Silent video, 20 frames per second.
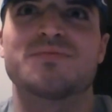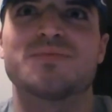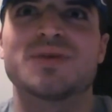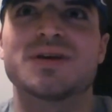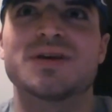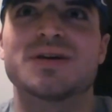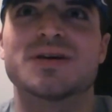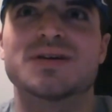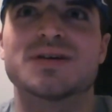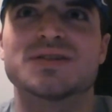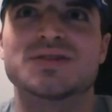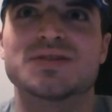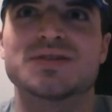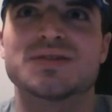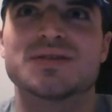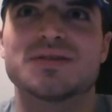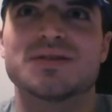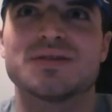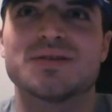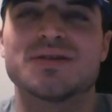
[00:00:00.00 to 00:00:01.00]

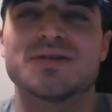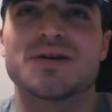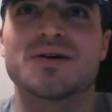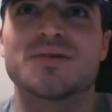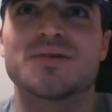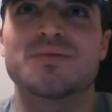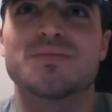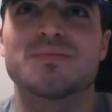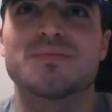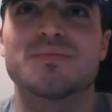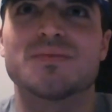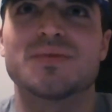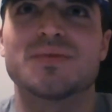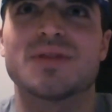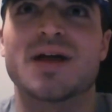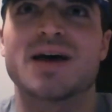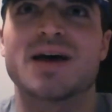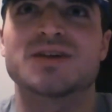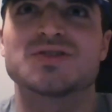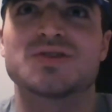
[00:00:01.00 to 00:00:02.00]
because, you know,
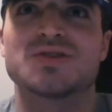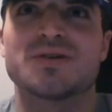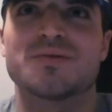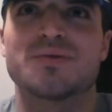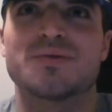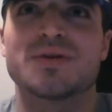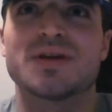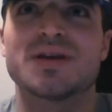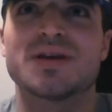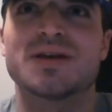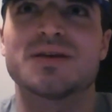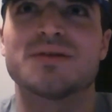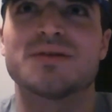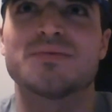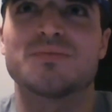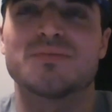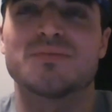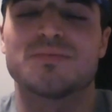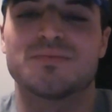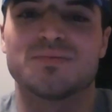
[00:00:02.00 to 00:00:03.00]
last year when
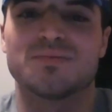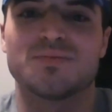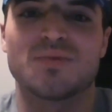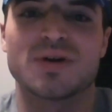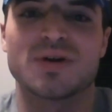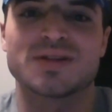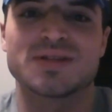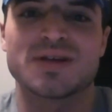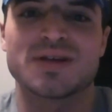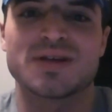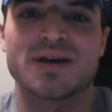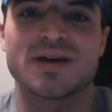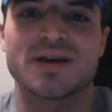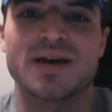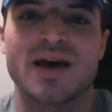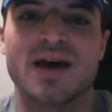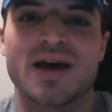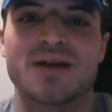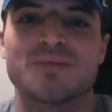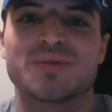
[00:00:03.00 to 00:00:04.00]
he went to
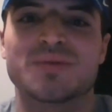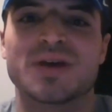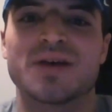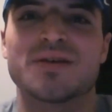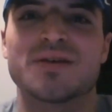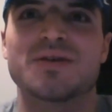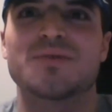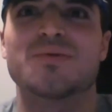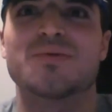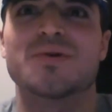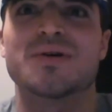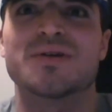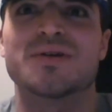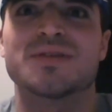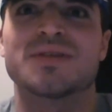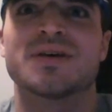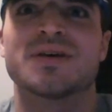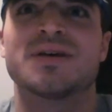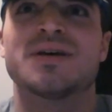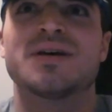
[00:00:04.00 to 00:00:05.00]
Haddam Killingworth,